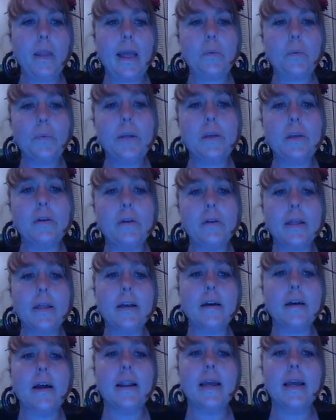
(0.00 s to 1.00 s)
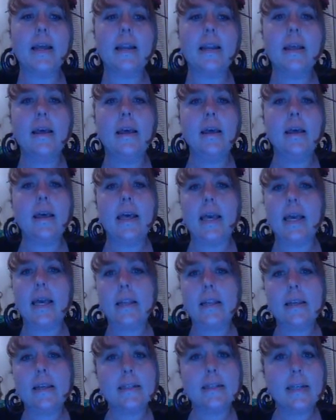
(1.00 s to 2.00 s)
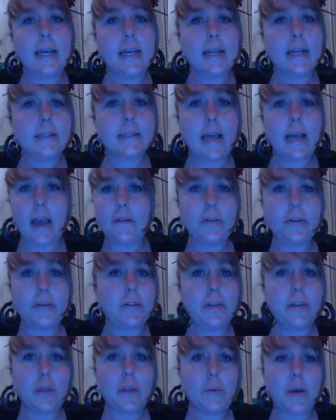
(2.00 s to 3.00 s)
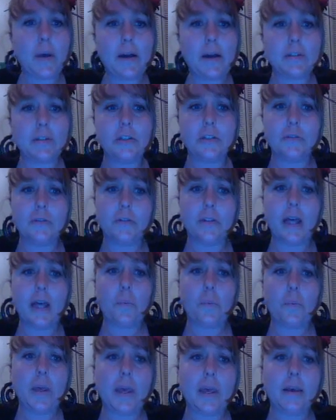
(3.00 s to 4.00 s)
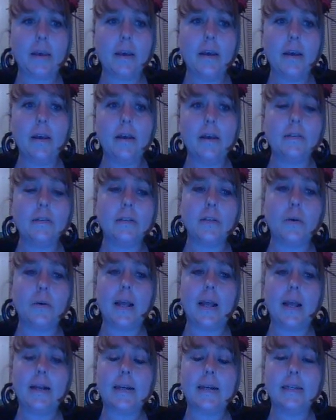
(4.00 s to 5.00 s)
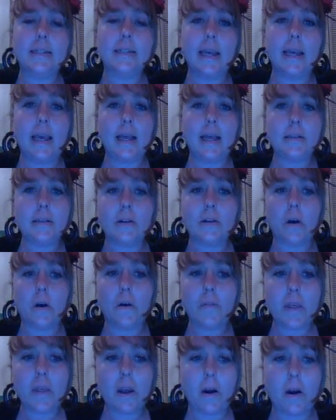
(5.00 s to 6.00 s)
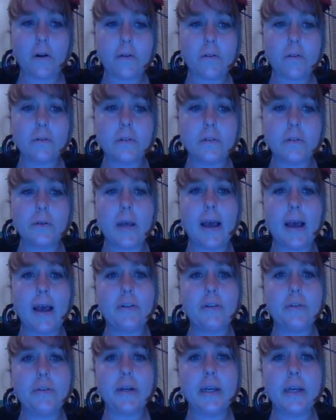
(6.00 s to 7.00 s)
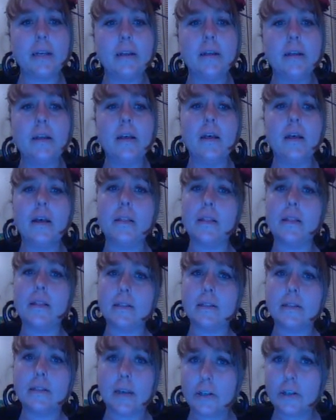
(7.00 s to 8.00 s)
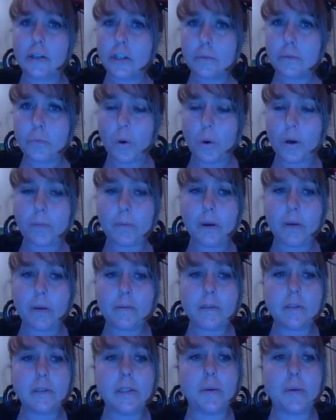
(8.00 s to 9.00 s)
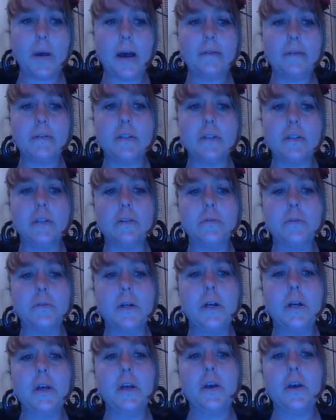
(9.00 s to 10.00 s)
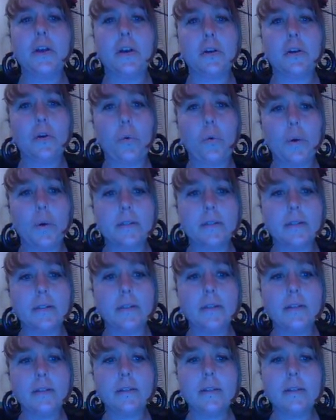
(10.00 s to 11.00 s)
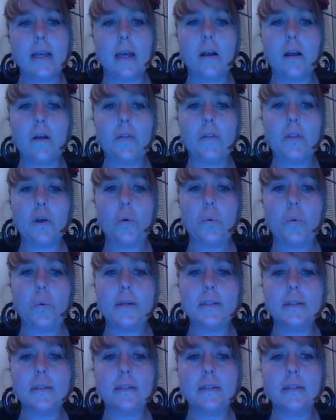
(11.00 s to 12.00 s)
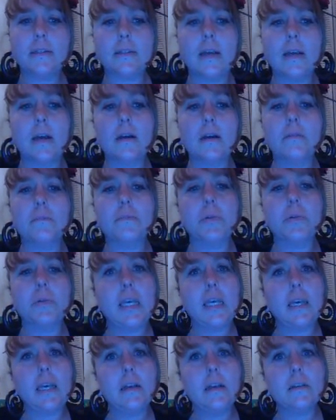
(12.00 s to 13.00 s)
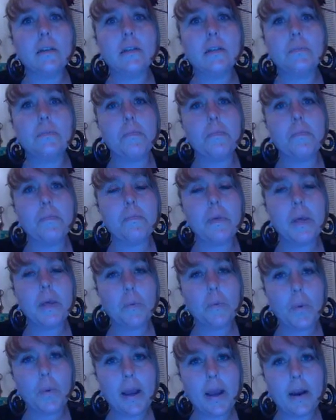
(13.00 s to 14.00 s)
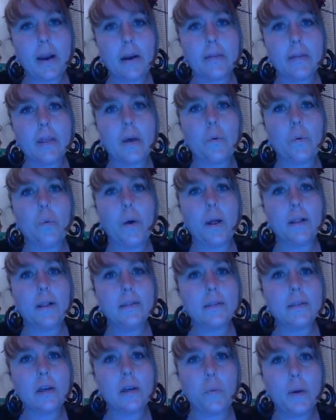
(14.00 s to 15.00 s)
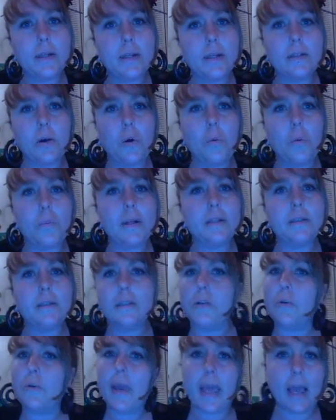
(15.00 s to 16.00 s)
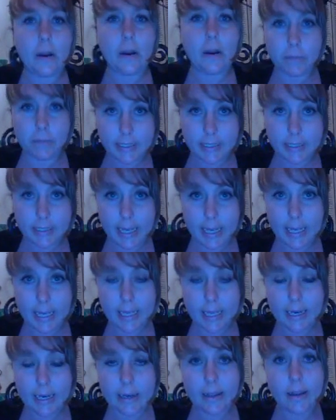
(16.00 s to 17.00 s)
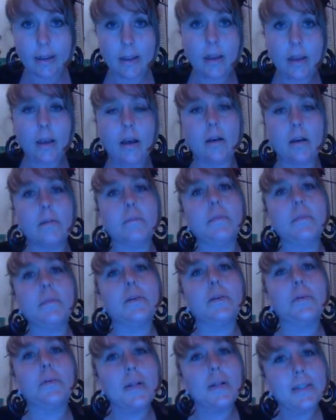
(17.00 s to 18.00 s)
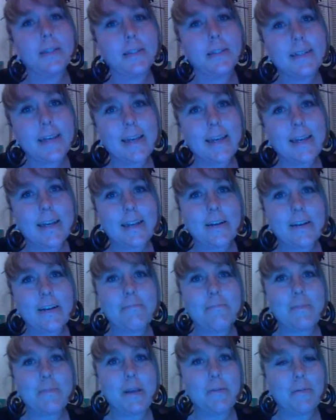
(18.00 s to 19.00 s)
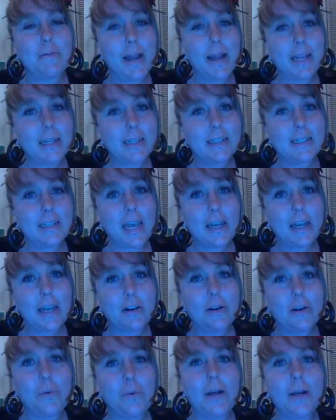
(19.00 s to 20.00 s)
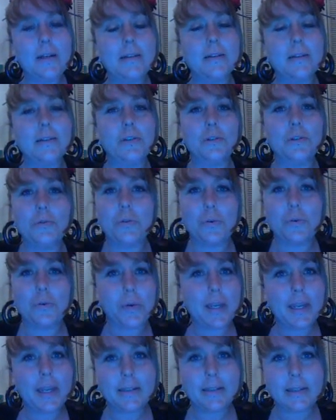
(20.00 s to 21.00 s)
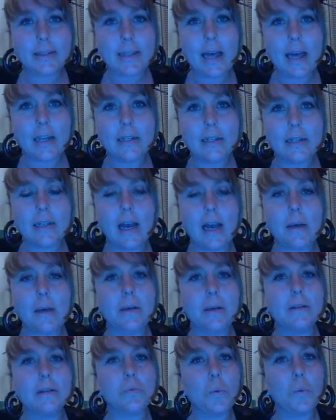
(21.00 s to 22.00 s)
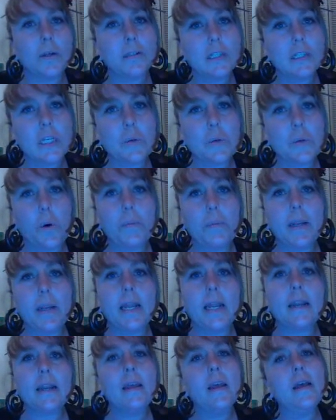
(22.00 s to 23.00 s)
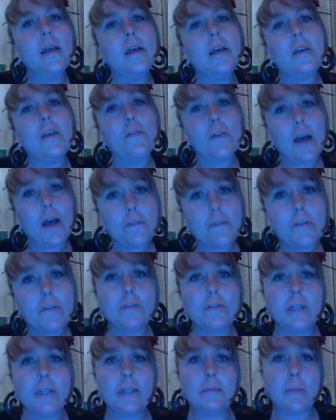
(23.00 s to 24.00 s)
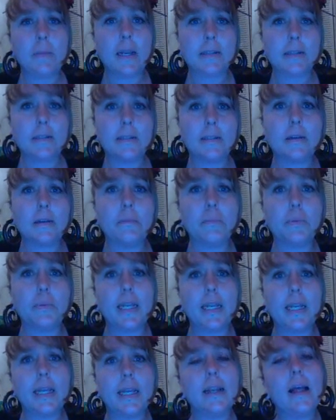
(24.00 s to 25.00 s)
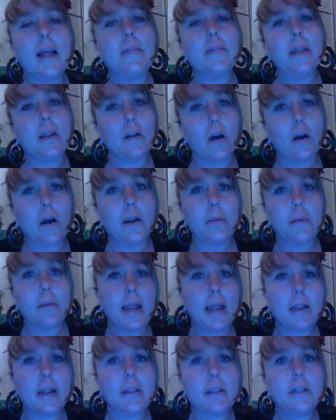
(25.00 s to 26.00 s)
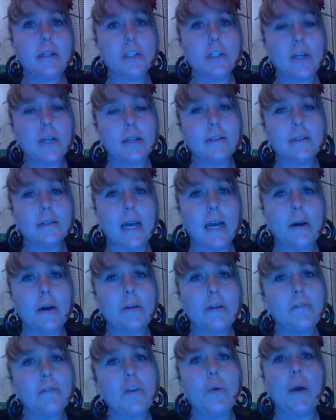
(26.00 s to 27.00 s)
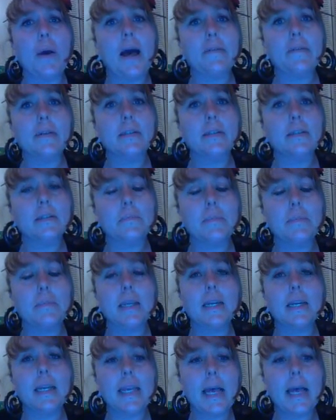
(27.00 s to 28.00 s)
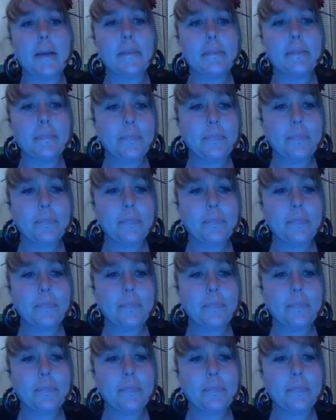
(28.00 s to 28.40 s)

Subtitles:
And when you click on it, it contains everything you have to do for that week. So it contains all the articles you have to read, the discussion board posts you have to do, your quizzes. And on the quizzes, please be aware that once the quiz opens, you can't retake it. So once again, be ready to take your quiz, do the readings ahead of time, because once you open it, you've got 15 minutes to complete it, and then it automatically shuts down if you haven't submitted it yet.